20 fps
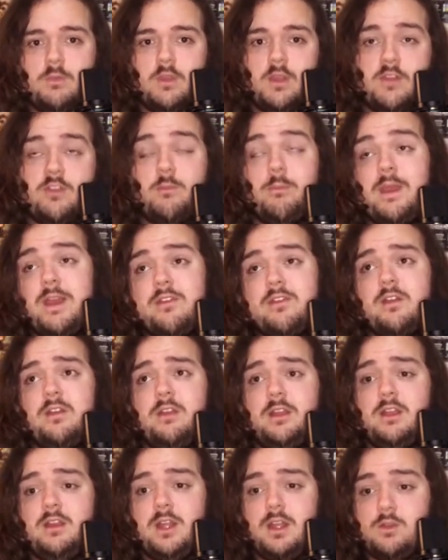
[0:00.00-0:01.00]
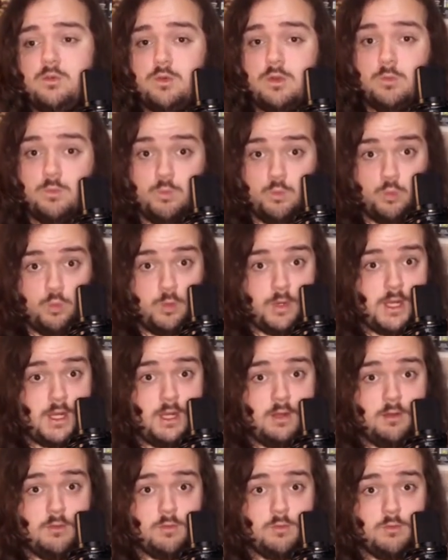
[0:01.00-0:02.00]
It's basically like what
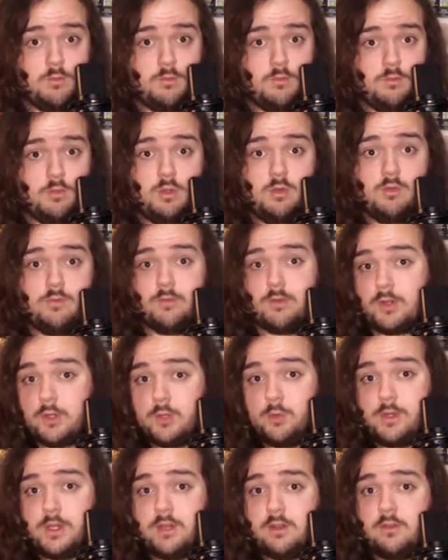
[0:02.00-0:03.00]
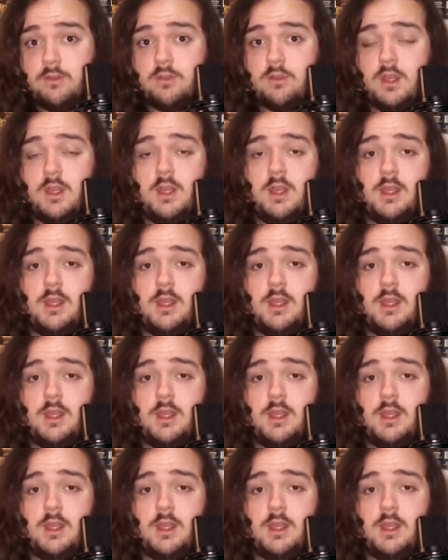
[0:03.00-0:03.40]
we do for New Year's,